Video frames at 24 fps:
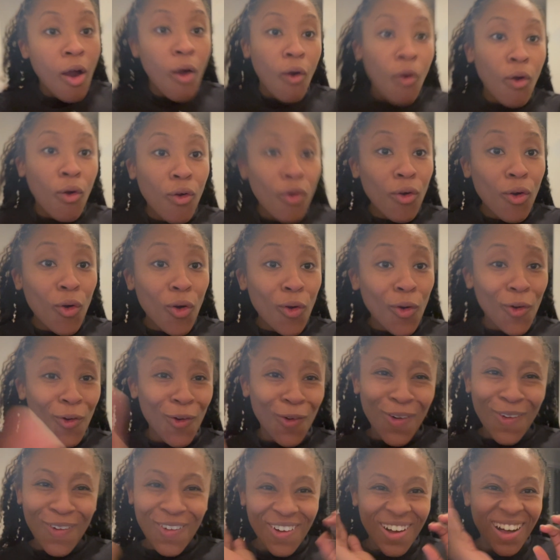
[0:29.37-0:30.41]

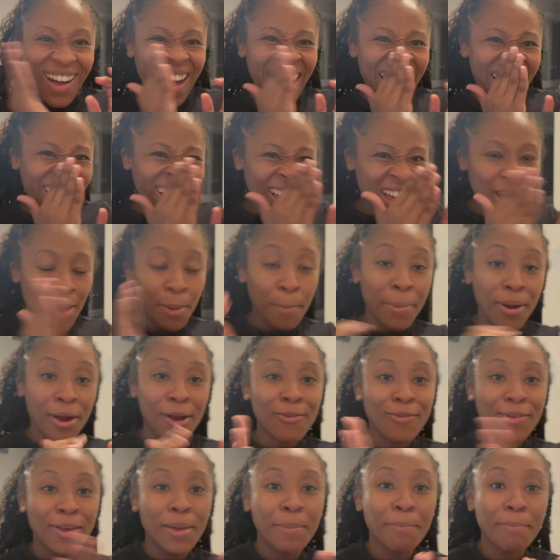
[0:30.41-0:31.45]
Oh, I got a
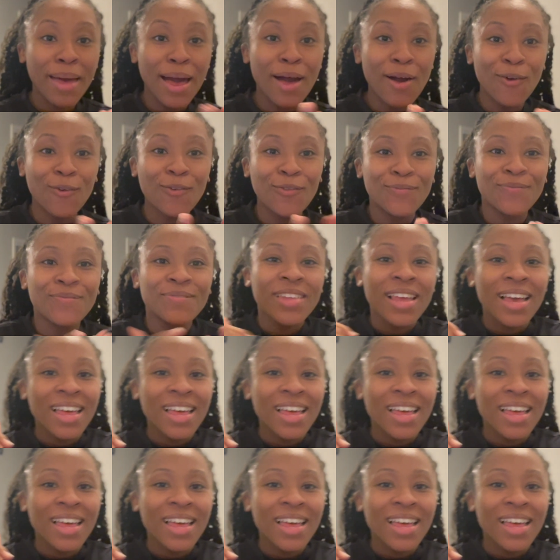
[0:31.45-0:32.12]
perfect melt.